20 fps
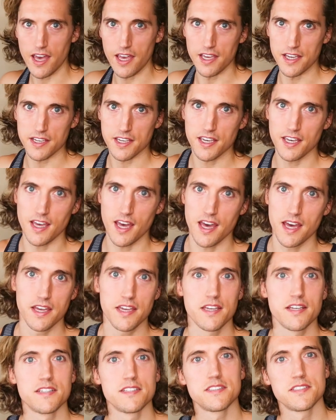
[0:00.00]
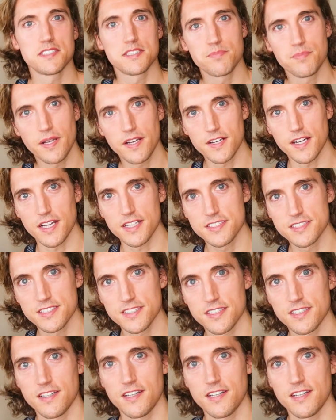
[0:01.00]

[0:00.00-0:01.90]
aka spirits.